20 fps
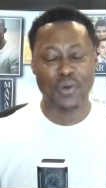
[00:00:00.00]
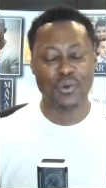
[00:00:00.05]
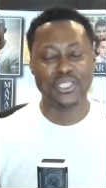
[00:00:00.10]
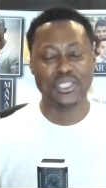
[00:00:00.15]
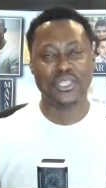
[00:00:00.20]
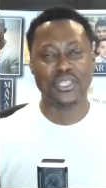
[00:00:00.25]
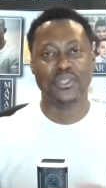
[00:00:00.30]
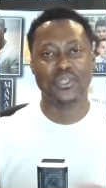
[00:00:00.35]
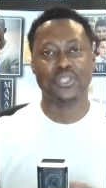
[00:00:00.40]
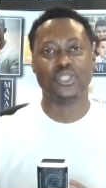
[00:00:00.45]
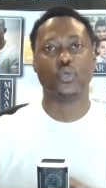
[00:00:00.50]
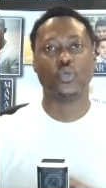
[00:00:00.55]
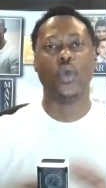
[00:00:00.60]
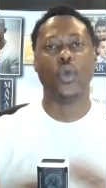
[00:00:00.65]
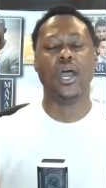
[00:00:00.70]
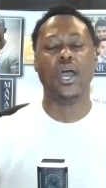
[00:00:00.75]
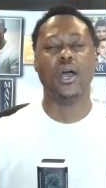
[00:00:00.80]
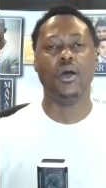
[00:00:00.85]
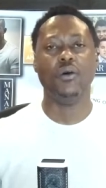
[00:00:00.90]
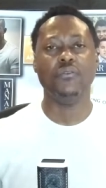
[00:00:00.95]
into the
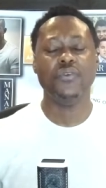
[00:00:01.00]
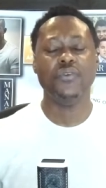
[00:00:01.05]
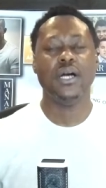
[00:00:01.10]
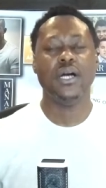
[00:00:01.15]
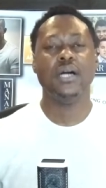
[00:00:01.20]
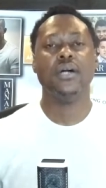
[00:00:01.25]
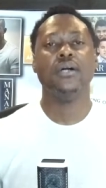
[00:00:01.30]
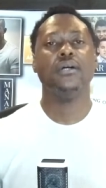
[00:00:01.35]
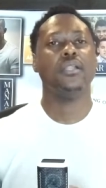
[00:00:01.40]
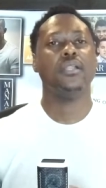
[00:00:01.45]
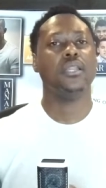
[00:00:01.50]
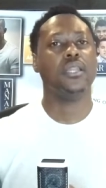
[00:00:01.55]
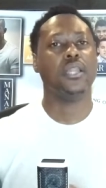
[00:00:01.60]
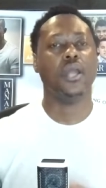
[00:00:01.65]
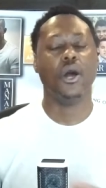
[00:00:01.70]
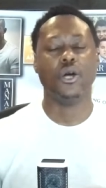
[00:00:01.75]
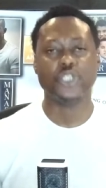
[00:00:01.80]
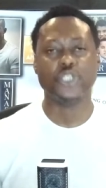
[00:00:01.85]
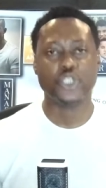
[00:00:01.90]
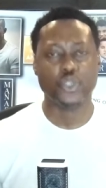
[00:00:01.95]
12
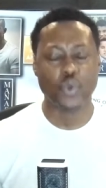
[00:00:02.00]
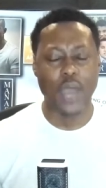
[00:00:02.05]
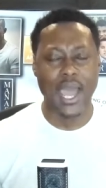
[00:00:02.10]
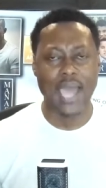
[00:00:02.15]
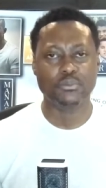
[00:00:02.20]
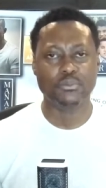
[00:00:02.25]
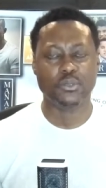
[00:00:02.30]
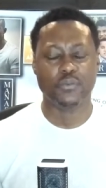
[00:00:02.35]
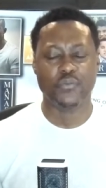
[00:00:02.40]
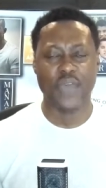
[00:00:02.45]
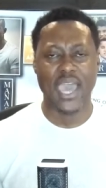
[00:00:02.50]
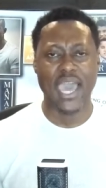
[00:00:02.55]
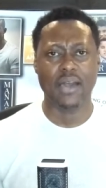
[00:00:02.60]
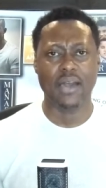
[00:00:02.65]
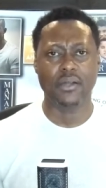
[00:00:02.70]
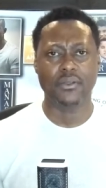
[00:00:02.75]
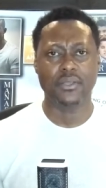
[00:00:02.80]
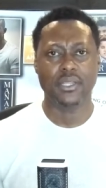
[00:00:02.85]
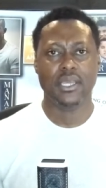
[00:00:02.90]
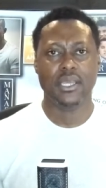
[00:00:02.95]
lost tribes
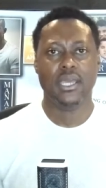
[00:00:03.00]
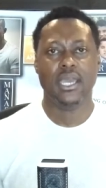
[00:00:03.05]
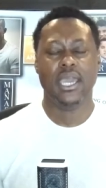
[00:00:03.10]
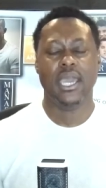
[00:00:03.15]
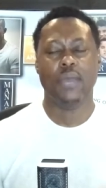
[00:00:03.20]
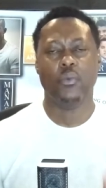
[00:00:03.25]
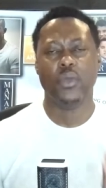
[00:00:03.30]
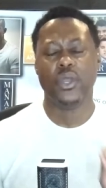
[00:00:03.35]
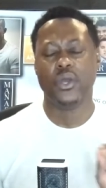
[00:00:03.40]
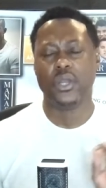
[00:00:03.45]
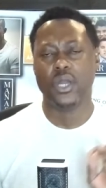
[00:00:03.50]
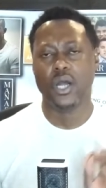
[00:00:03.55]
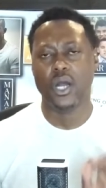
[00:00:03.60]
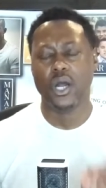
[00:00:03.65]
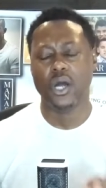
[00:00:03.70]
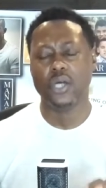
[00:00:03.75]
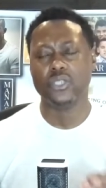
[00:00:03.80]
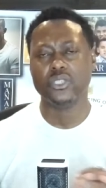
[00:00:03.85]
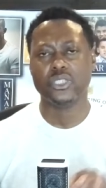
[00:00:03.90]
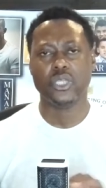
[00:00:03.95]
found, and we're going to
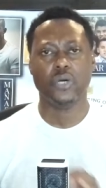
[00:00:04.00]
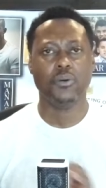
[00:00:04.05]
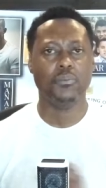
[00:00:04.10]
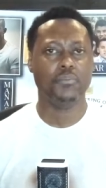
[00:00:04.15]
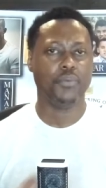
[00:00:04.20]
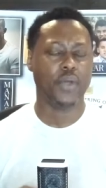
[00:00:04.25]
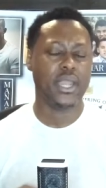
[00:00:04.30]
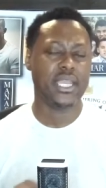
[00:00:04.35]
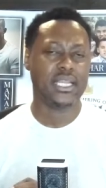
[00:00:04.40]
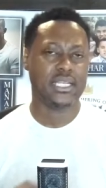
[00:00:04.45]
also break